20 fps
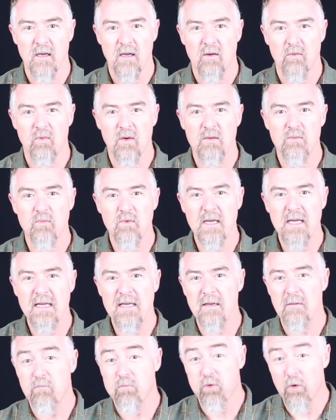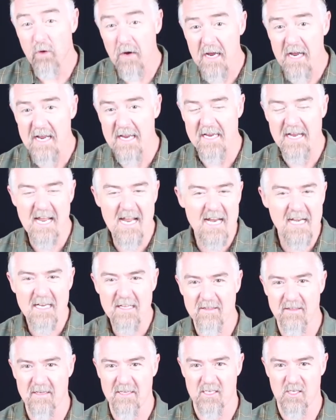When we pray,
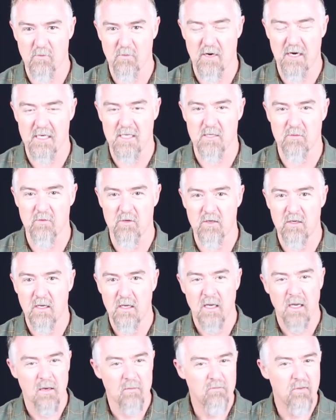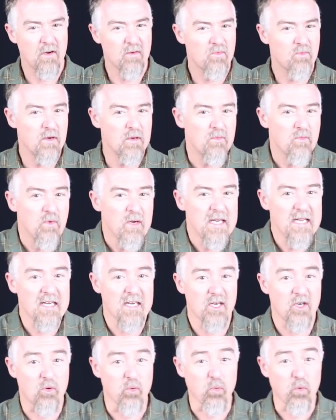anything is possible. But when we
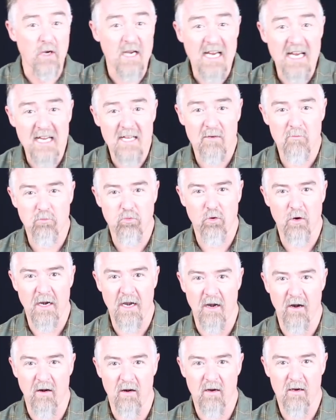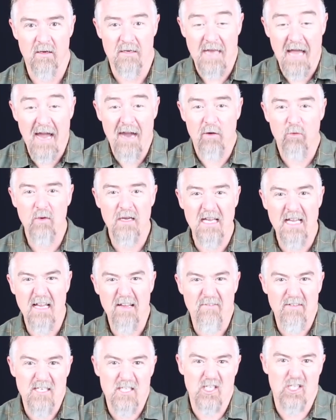agree in prayer, now we
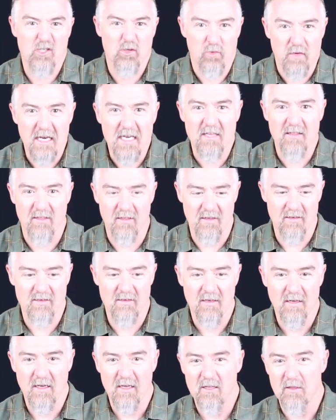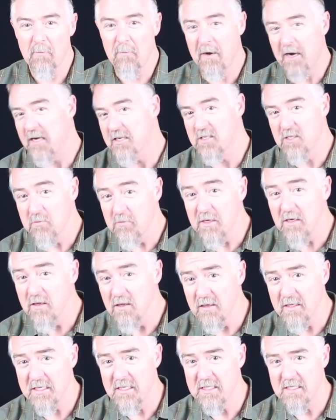even strengthen the
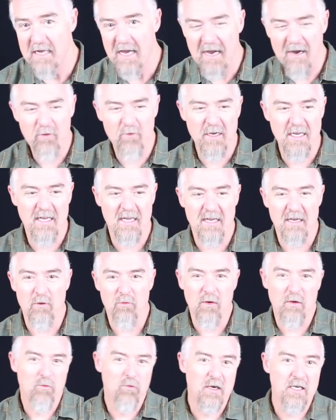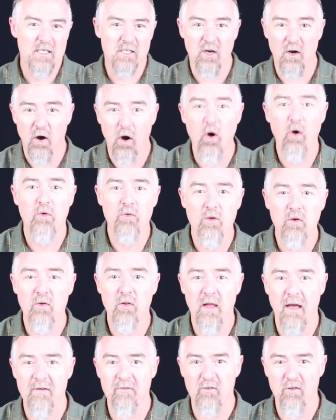possibilities. Now we, we reach a whole new
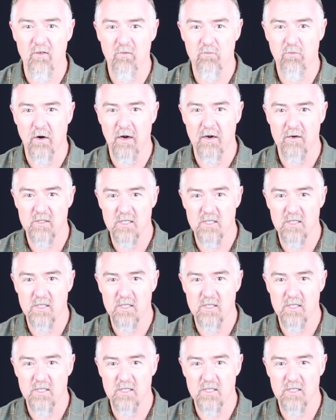level of prayer.